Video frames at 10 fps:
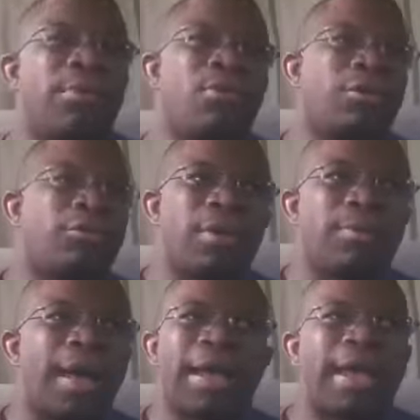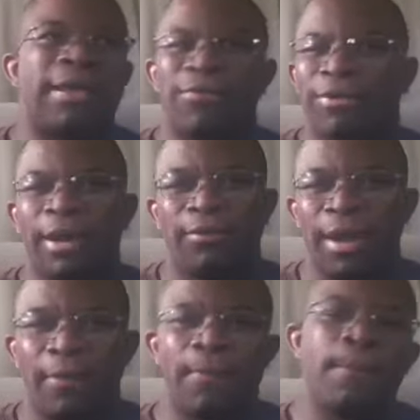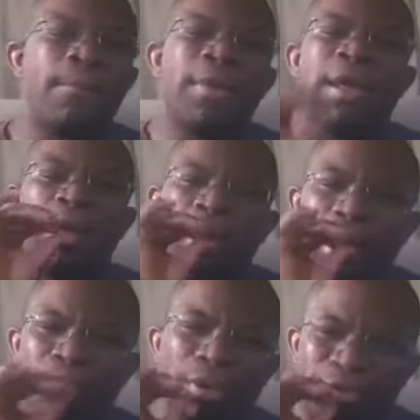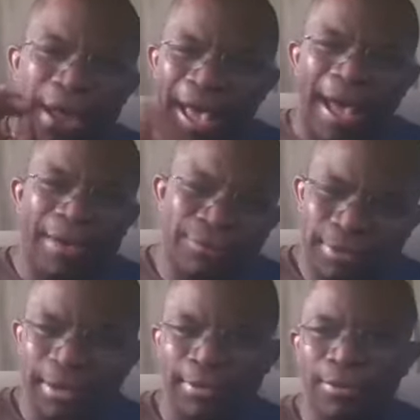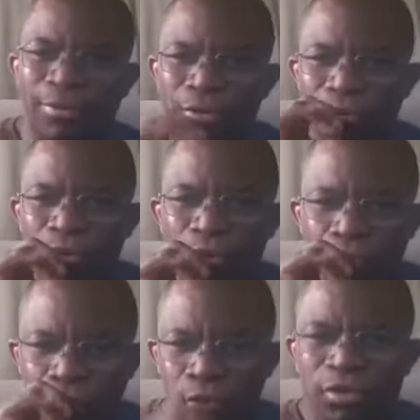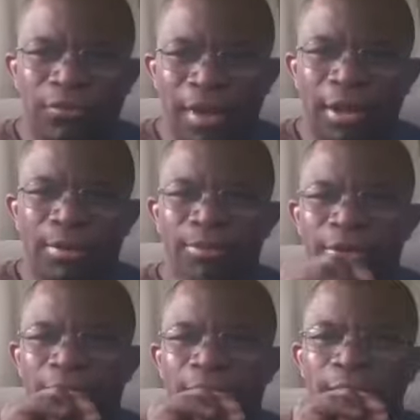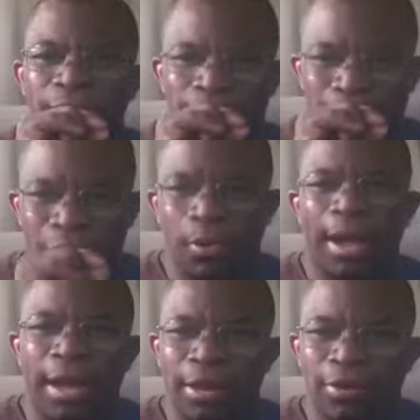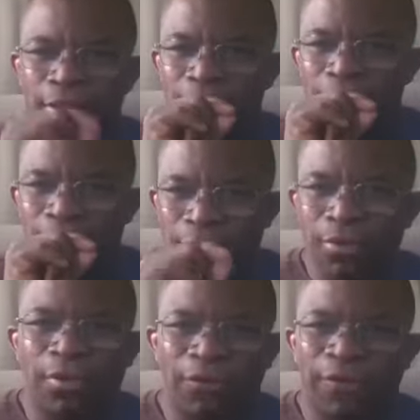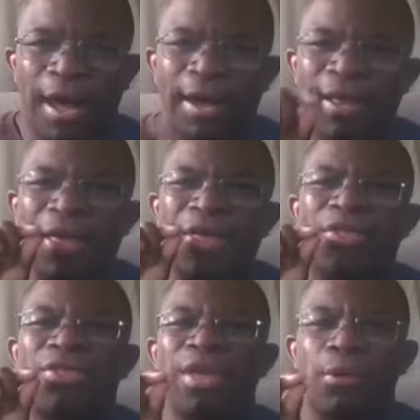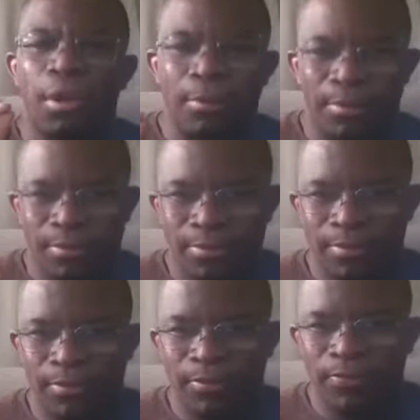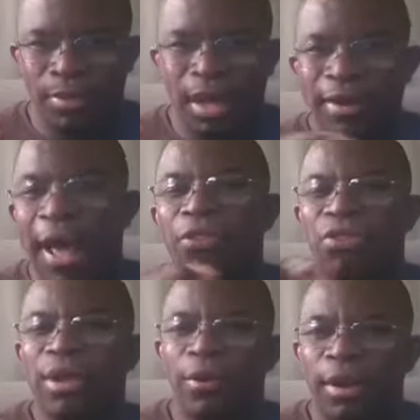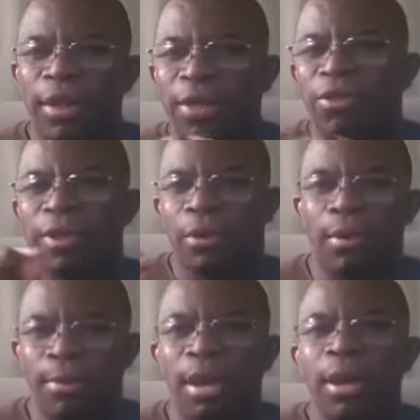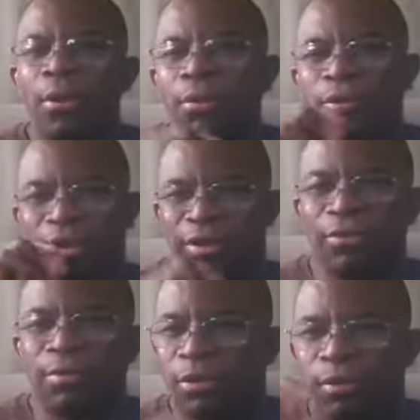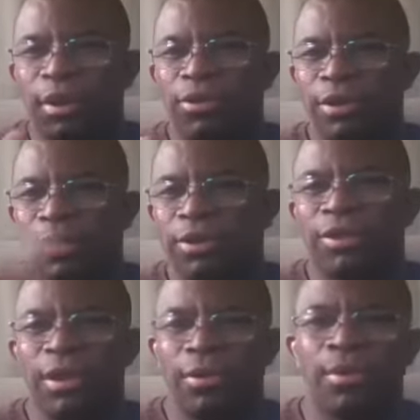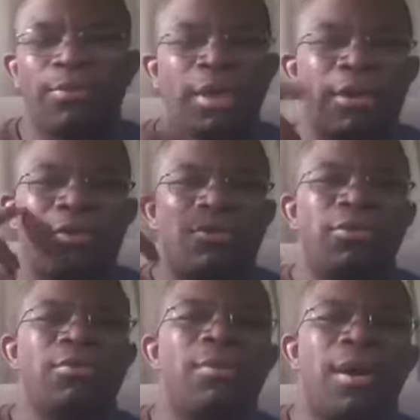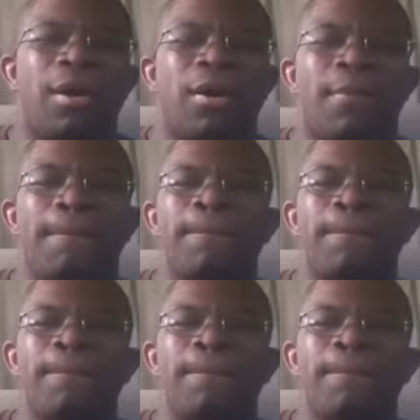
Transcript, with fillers: wrong, so I'm, I can not even say his name. It was an African who developed the grand unified theorem. Not theory, theorem the difference between a theory and theorem, thank you to um,